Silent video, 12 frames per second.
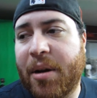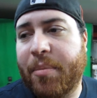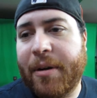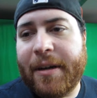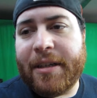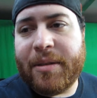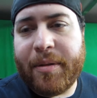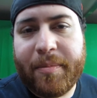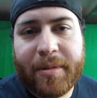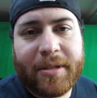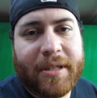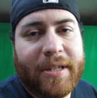but I spent
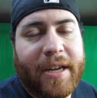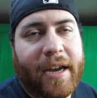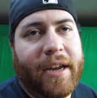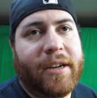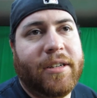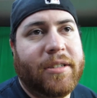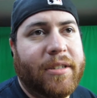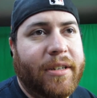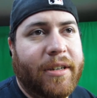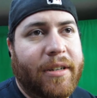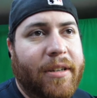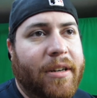most of the day just
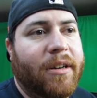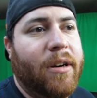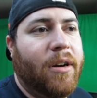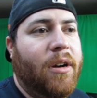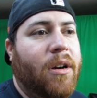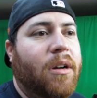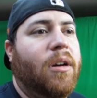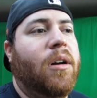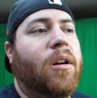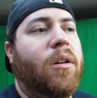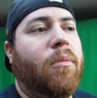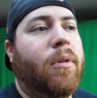sitting in there
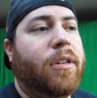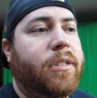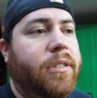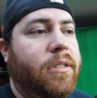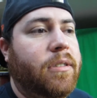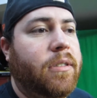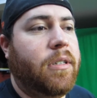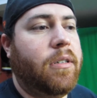uh, watching